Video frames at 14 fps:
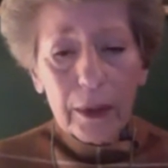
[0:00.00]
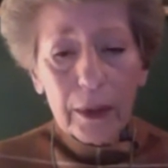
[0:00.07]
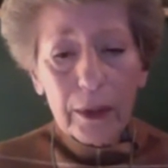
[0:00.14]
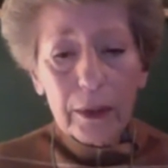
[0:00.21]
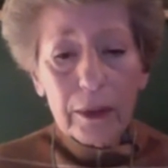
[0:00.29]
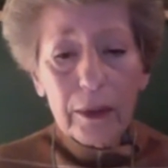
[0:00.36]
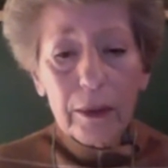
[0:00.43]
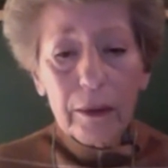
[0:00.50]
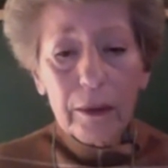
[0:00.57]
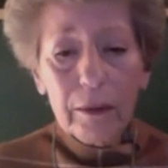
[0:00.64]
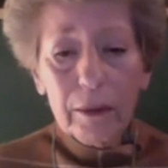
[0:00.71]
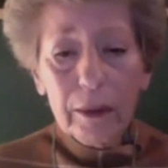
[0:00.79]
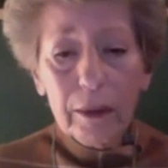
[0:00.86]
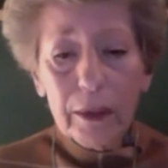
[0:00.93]
it
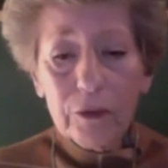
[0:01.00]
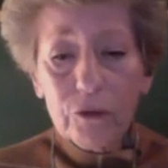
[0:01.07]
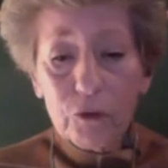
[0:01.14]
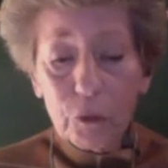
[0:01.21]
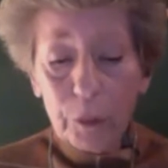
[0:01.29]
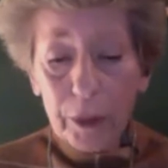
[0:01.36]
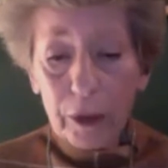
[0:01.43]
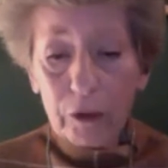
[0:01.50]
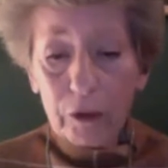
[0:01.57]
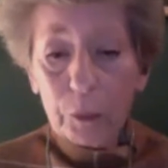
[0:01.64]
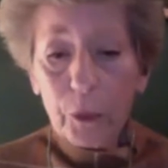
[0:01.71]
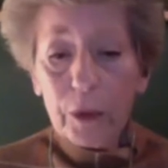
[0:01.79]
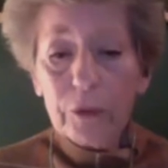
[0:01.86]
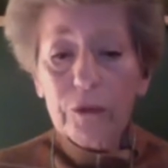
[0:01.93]
needs to be
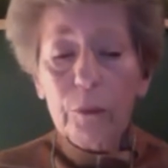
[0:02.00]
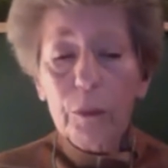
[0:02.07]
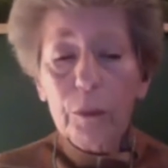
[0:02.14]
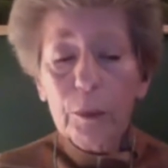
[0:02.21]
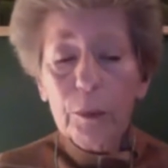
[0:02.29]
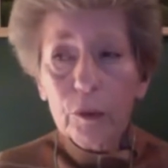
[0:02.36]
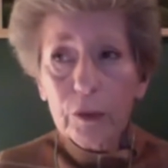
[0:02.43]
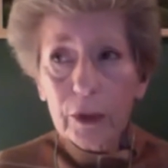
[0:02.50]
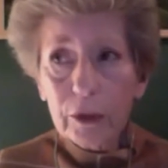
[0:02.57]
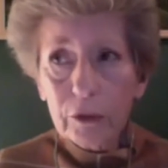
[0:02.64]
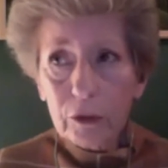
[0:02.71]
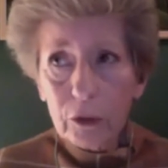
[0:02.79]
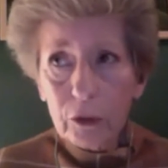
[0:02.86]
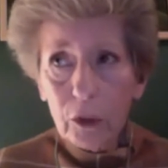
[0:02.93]
expressed, and people need
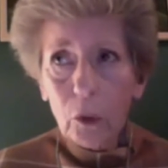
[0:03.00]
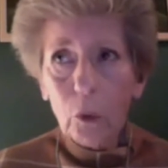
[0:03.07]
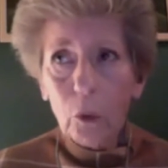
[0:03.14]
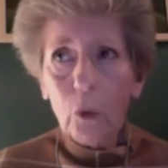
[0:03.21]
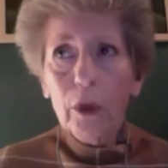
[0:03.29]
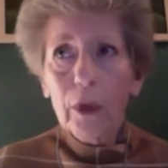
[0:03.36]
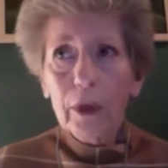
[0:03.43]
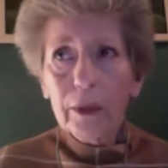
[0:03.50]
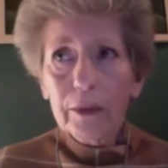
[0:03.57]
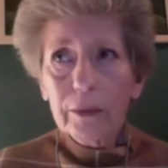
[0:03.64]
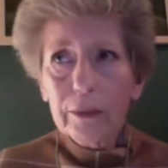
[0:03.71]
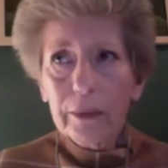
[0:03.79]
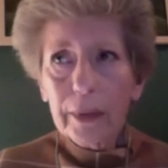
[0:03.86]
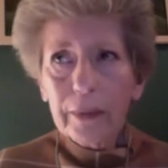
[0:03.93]
to know
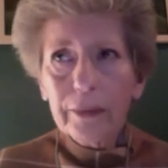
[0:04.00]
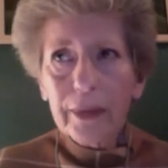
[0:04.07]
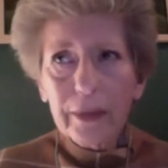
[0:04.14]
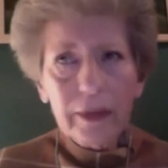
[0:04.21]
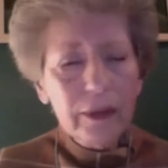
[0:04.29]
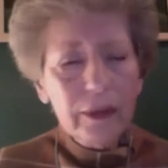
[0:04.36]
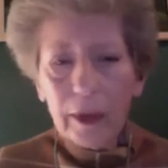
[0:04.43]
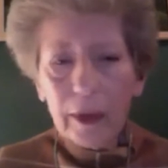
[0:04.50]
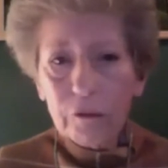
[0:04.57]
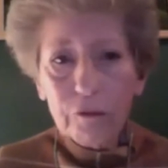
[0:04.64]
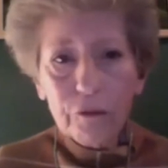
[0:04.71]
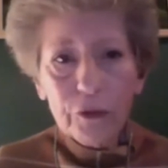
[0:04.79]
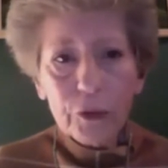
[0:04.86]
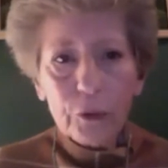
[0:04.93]
that they need not
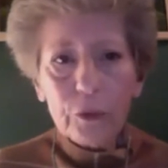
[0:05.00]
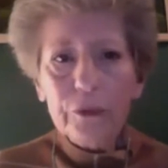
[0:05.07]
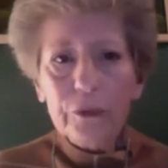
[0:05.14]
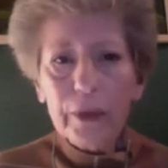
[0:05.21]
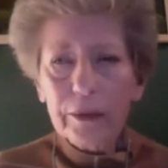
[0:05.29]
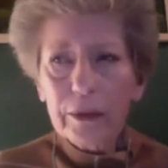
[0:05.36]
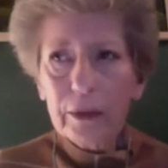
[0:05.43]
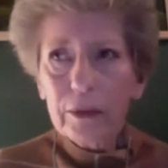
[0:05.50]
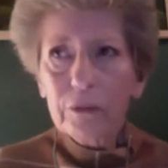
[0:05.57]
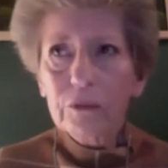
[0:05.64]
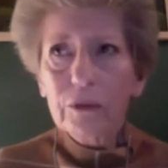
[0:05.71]
fear, that this